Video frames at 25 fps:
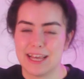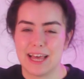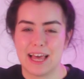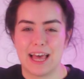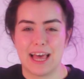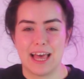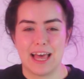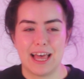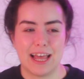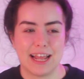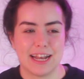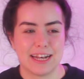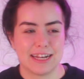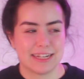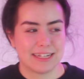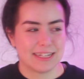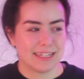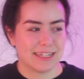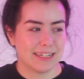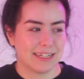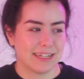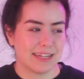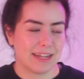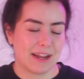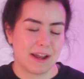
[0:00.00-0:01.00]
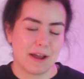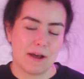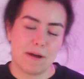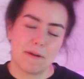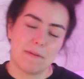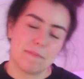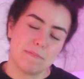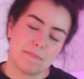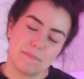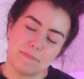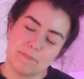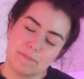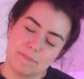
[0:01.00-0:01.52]
and
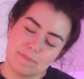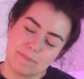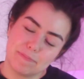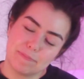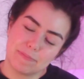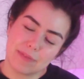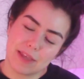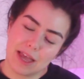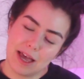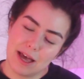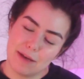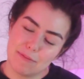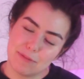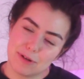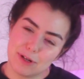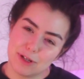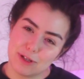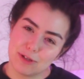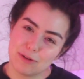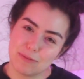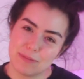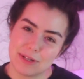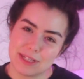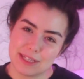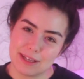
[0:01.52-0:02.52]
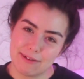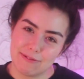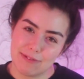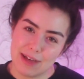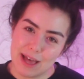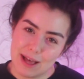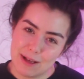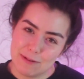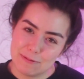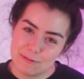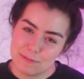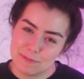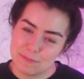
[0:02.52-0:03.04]
I'm gonna sort myself
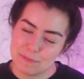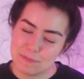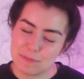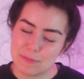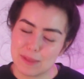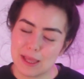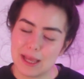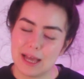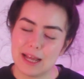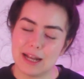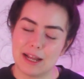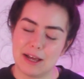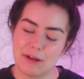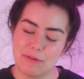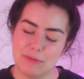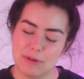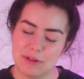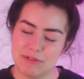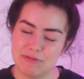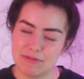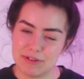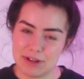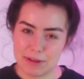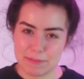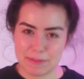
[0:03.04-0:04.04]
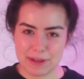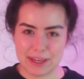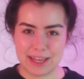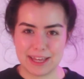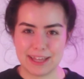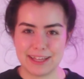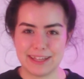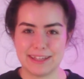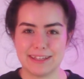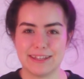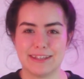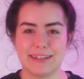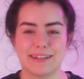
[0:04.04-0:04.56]
out and I will
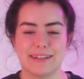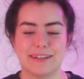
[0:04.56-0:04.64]
reappear